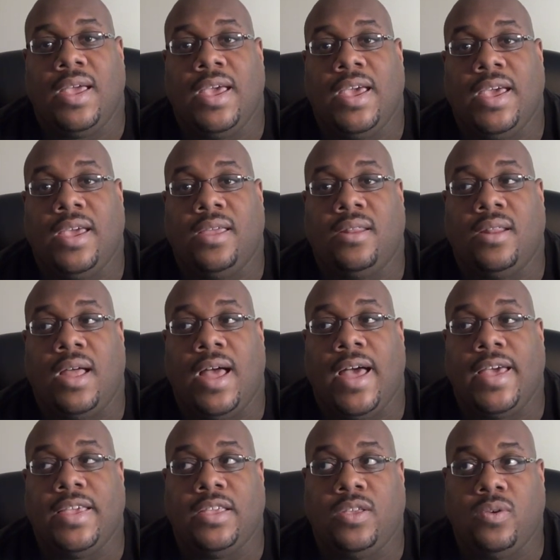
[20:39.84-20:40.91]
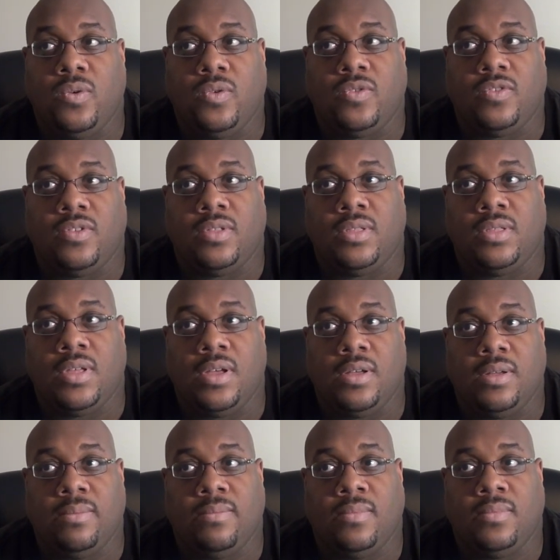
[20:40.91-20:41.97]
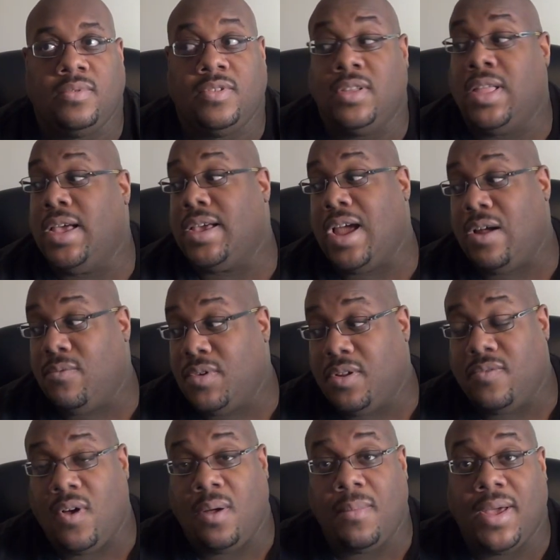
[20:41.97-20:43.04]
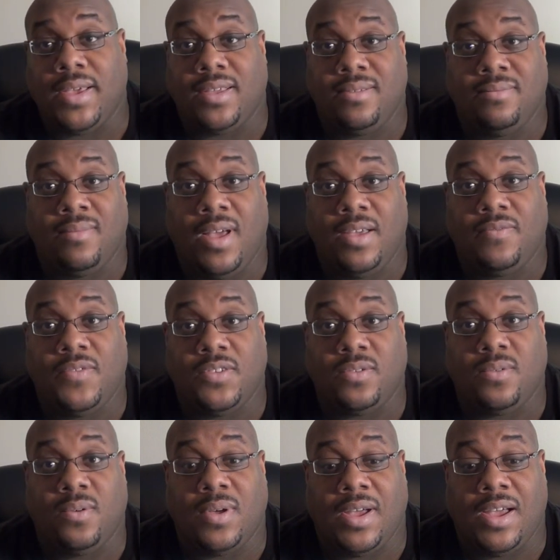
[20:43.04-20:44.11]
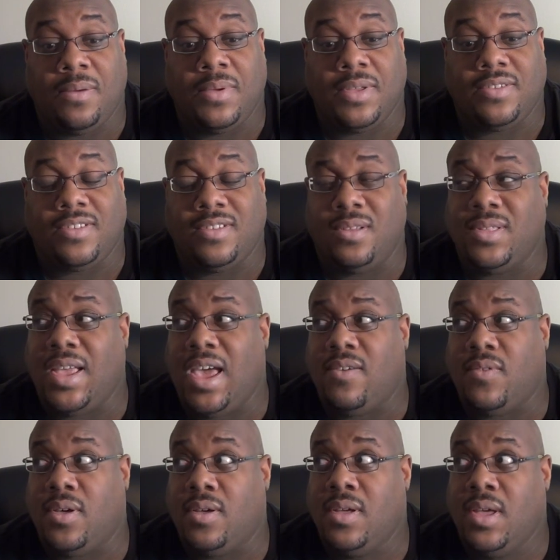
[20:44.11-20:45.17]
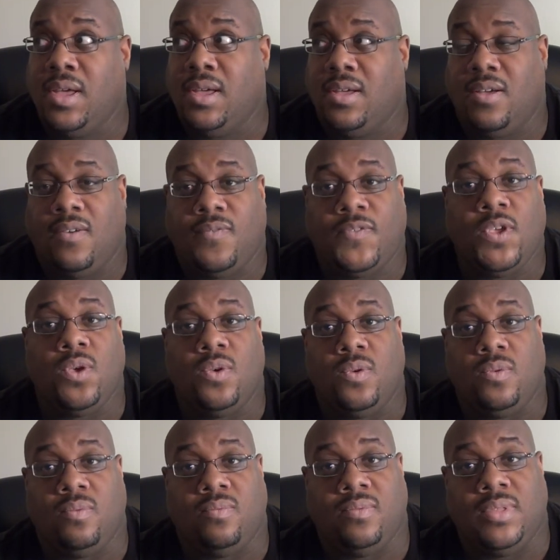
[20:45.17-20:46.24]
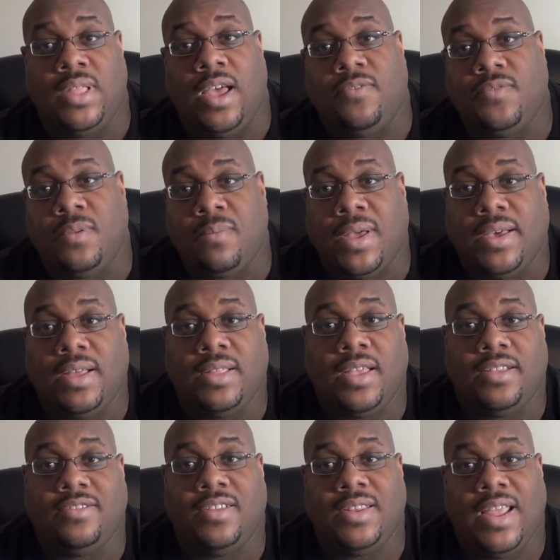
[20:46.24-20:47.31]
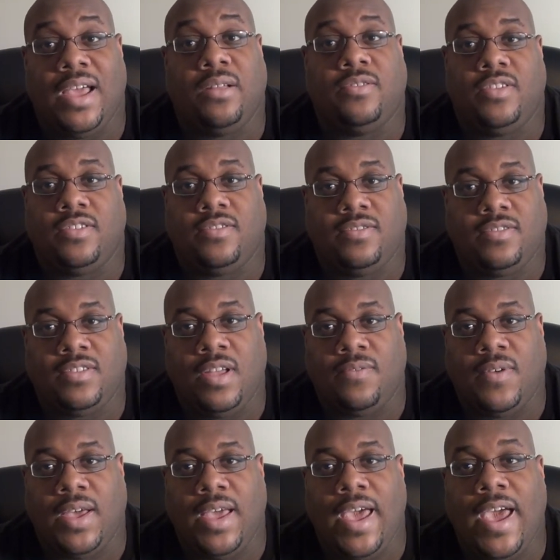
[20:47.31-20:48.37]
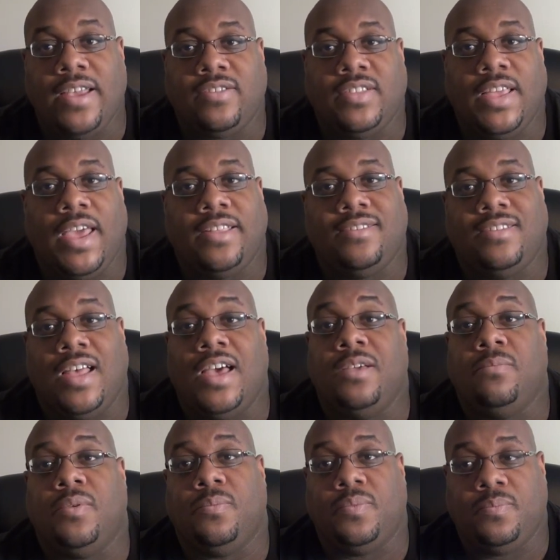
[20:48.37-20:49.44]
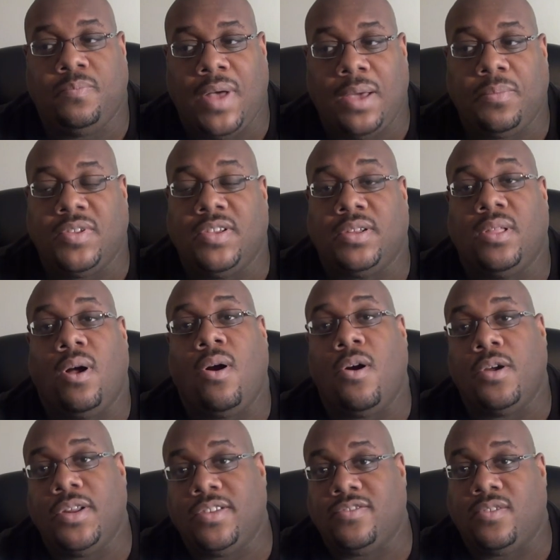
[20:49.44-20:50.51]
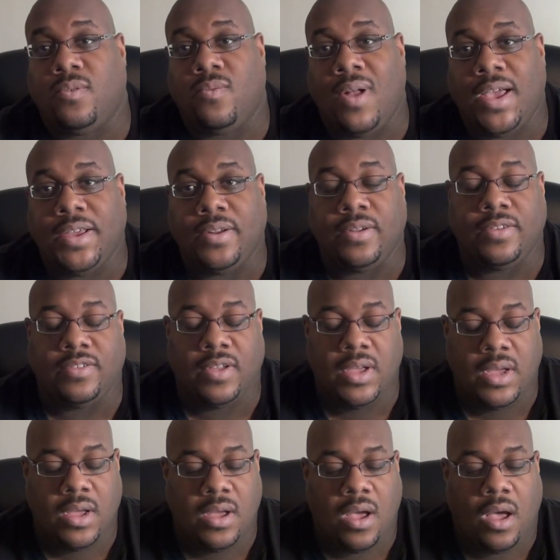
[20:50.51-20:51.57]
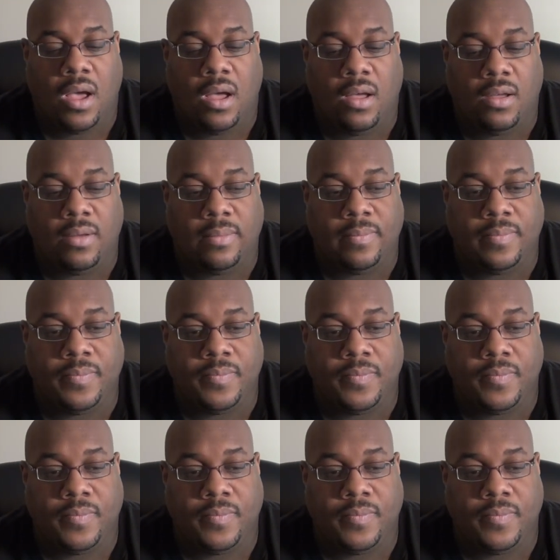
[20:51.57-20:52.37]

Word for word: and I used them till I got rid of all my, my physical comics, because I only have a few left in my collection now, just stuff I actually had signed by particular artists or writers, um,